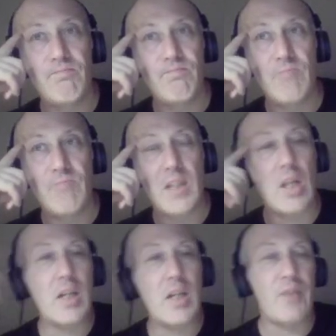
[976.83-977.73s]
As long as
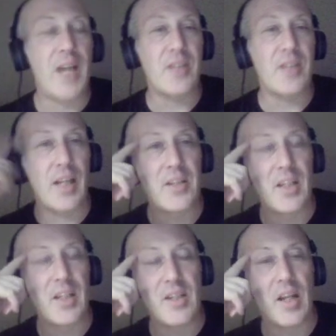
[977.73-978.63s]
is
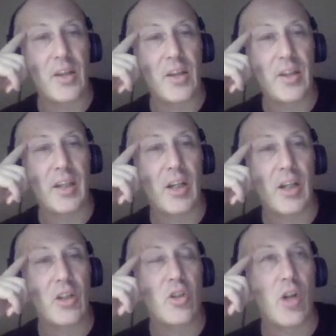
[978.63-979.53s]
in, I think they got a good
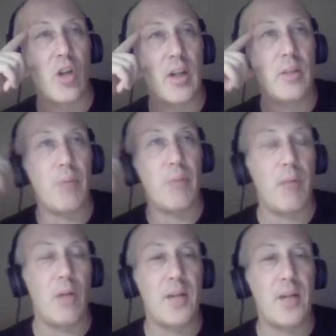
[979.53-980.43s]
shot here.
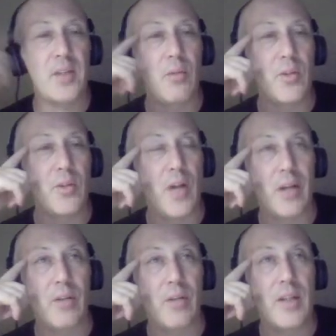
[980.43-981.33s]
Bobrovsky was not
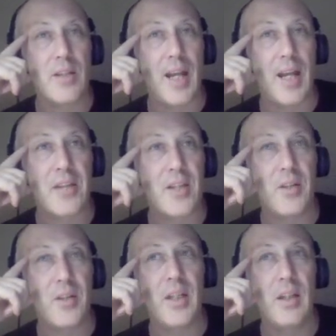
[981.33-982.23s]
great his last
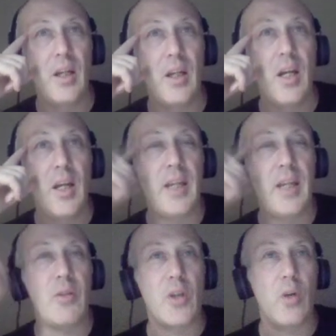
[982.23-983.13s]
outing. He was
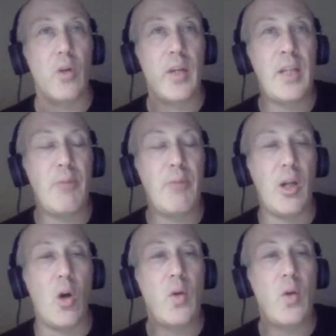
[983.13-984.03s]
oh, he's been
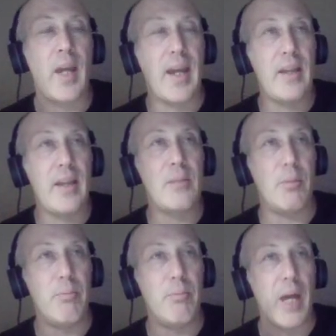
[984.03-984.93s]
okay. He's been
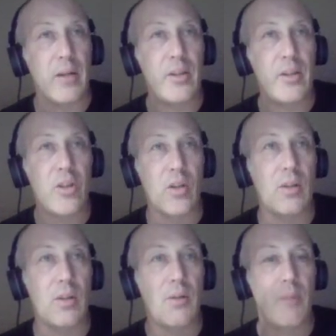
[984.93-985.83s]
better this year,
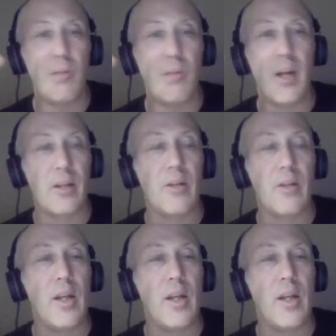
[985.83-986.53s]
but not great.